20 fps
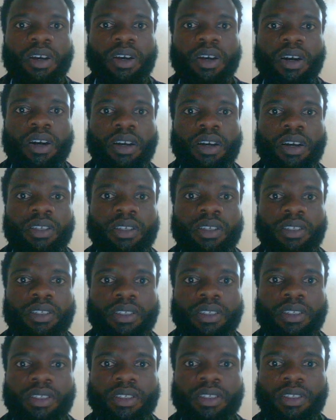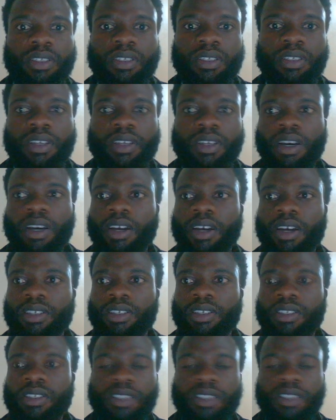and I
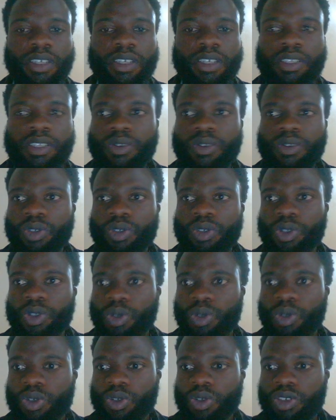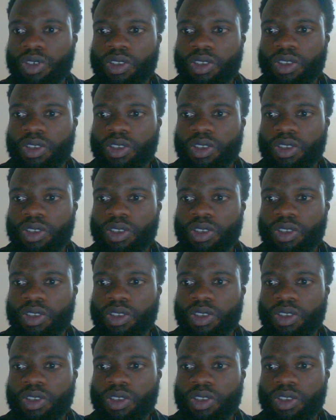decided to choose